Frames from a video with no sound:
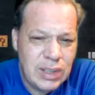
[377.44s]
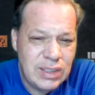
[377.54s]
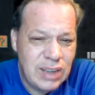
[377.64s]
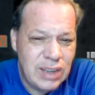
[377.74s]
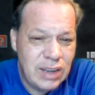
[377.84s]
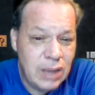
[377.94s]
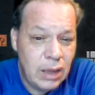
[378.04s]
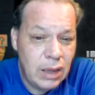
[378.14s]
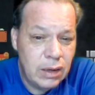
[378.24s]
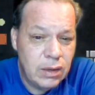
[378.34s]
not
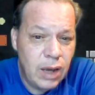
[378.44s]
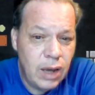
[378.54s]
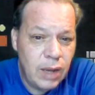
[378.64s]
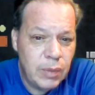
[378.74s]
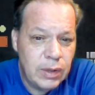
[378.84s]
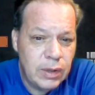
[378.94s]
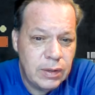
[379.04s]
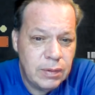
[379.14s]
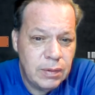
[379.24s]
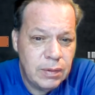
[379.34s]
exactly an entitlement.
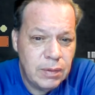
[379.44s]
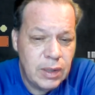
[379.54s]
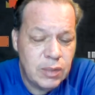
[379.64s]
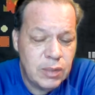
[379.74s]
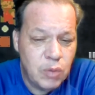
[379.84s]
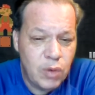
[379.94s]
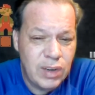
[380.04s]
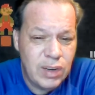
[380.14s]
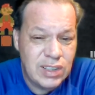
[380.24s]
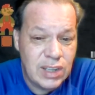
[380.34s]
It's more of a
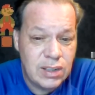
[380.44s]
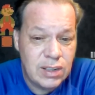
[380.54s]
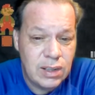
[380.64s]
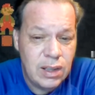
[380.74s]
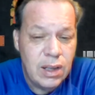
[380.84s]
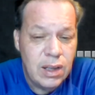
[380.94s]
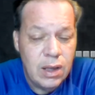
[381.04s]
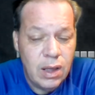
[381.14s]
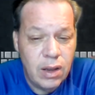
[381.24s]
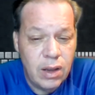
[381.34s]
necessity.
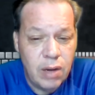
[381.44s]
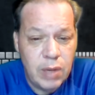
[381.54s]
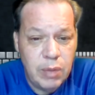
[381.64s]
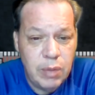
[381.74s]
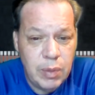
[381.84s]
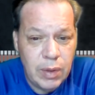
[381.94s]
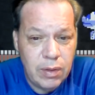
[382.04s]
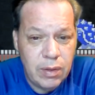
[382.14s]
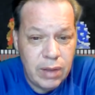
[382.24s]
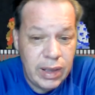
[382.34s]
There are many people out there
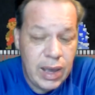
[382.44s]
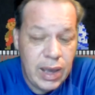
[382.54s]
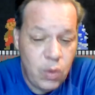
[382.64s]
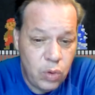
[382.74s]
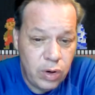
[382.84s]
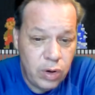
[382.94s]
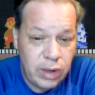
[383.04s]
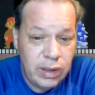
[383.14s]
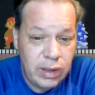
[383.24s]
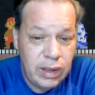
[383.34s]
that can't work
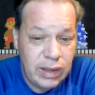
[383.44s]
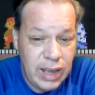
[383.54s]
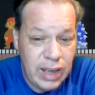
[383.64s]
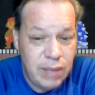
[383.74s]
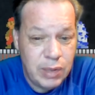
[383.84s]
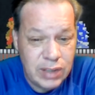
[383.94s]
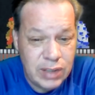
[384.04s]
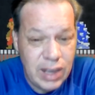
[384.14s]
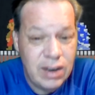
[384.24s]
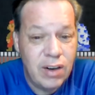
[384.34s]
and can't, because
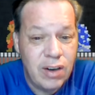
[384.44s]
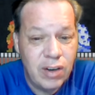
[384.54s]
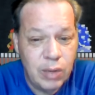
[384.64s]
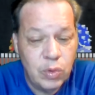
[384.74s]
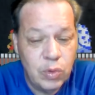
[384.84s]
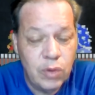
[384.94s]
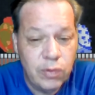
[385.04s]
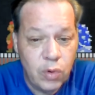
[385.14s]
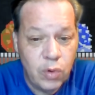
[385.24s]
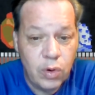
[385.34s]
that are unable to
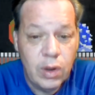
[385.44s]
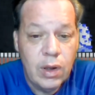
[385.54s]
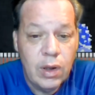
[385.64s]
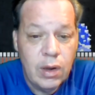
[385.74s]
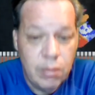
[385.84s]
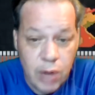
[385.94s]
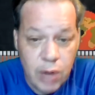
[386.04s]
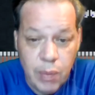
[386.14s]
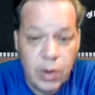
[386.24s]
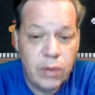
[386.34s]
afford
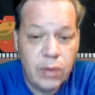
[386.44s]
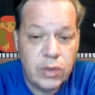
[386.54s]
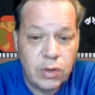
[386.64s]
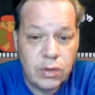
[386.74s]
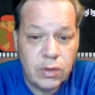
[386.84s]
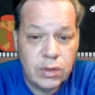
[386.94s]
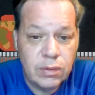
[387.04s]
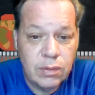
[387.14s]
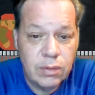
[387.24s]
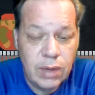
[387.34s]
proper health insurance,
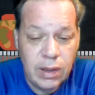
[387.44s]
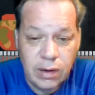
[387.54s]
and they're